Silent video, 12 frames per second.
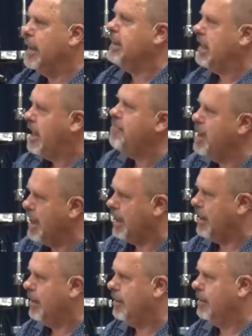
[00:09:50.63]
He's in
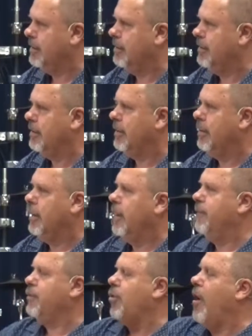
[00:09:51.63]
me.
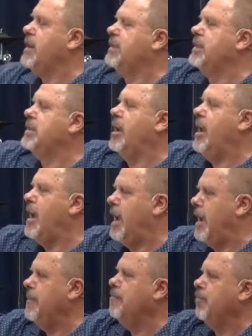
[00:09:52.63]
If Christ is the
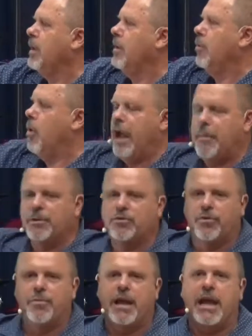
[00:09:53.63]
head, what
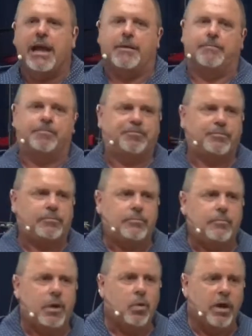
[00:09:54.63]
happens from the head?
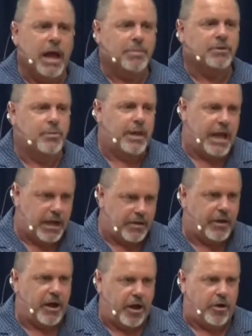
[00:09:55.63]
What happens from the head
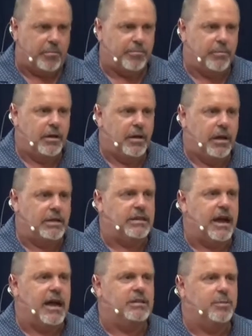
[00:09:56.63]
of the home?
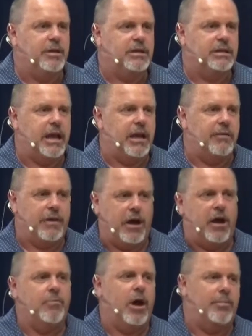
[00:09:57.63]
As a husband is the head of the
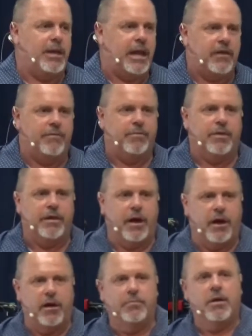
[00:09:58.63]
home, I'm the head of the
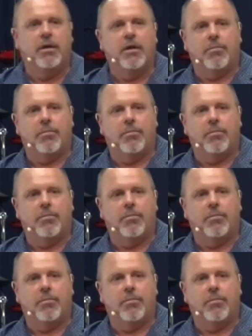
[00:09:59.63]
home.